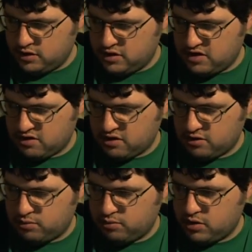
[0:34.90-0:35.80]
these
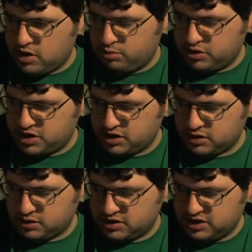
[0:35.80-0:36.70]
are in
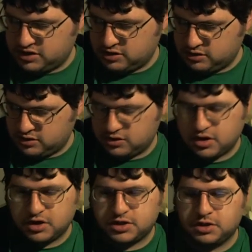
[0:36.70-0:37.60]
particular Caesar. There's
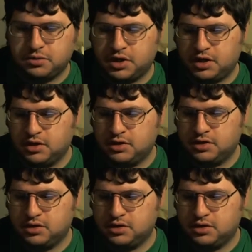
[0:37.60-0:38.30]
also uh,